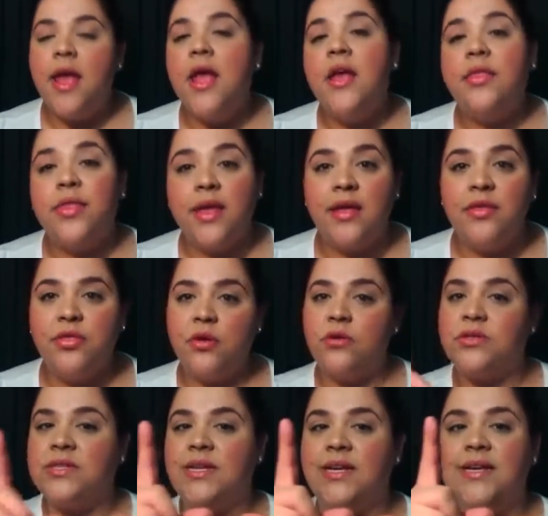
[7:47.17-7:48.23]
They get
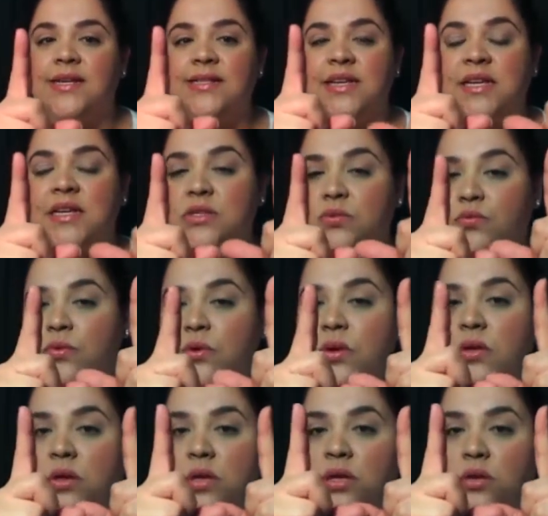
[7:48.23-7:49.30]
those, and like I said, it's real
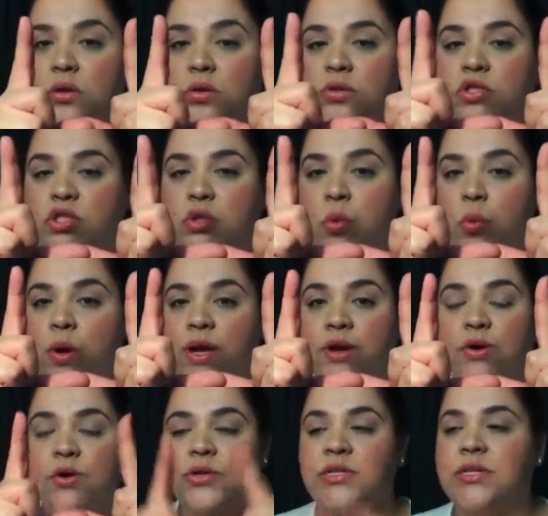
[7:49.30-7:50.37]
little
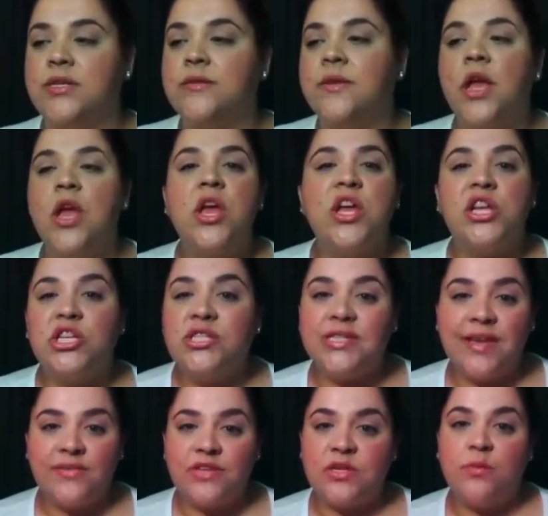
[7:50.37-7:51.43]
squares, and just
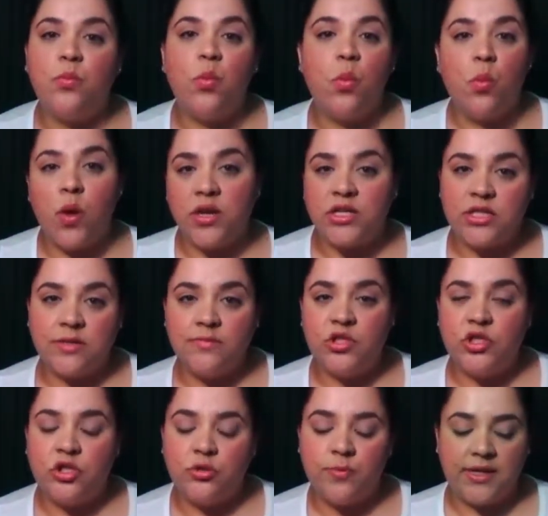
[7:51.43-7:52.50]
give it to them, watch them
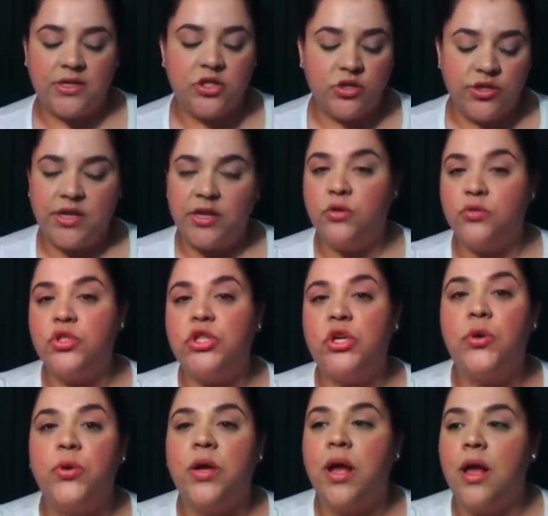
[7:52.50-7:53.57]
chew, make sure they don't
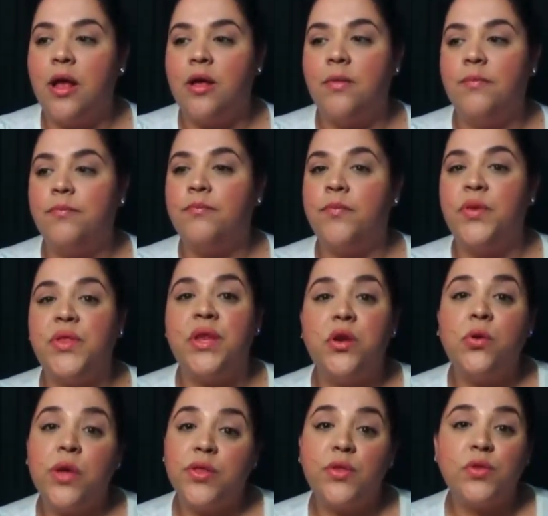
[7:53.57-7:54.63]
choke. But they
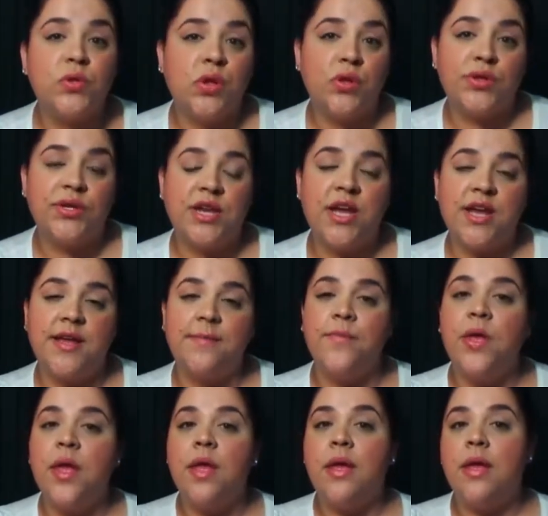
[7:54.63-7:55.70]
don't get those all the time.
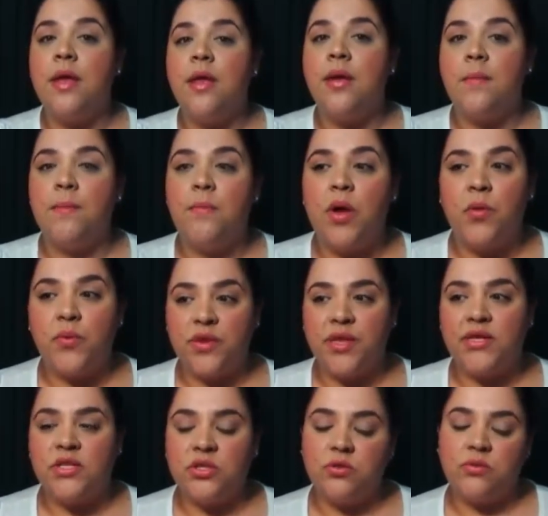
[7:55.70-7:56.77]
But when they
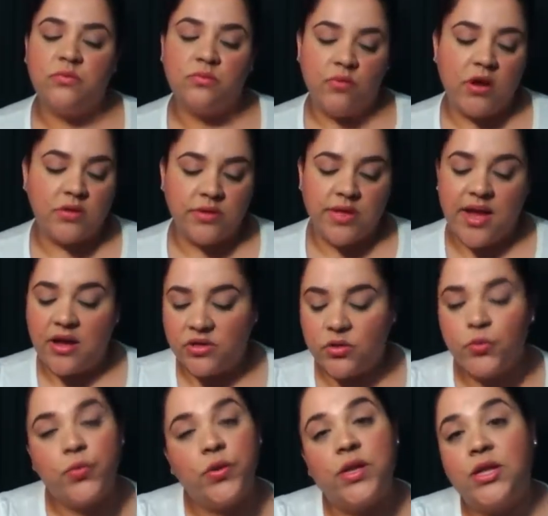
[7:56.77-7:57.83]
do, they also
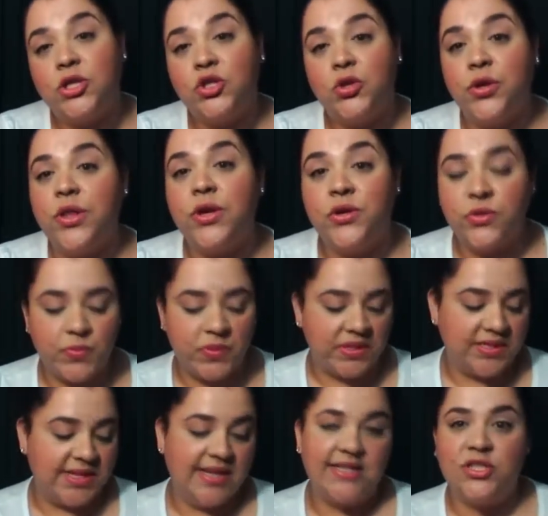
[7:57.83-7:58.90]
really enjoy those because
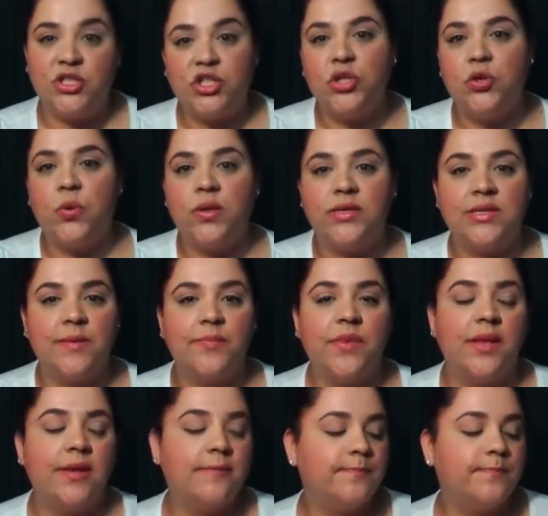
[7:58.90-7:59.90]
they get to chew on something.